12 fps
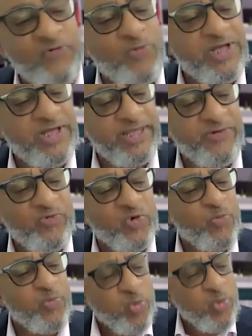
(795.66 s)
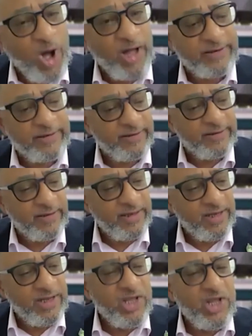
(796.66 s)
working group one,
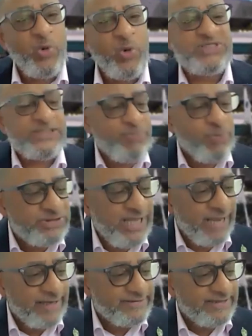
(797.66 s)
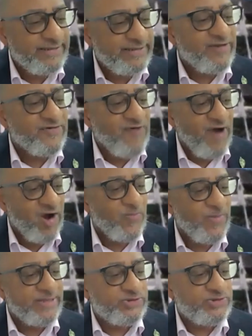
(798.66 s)
which is protecting the
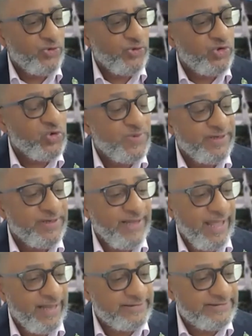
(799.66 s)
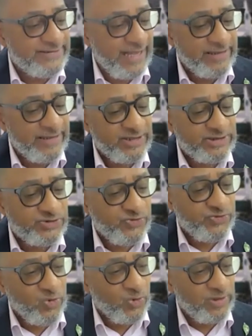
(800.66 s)
environment through human health and
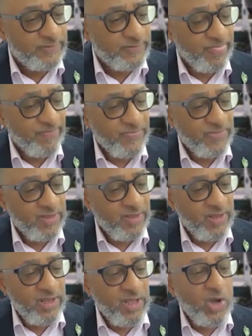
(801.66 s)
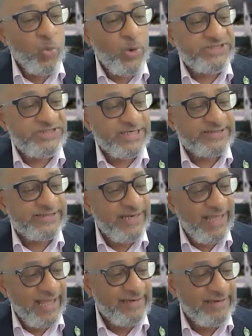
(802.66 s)
control, which is
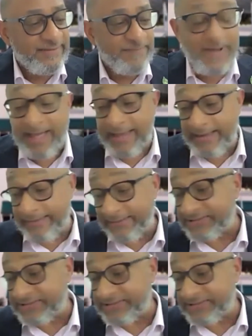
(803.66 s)
led by the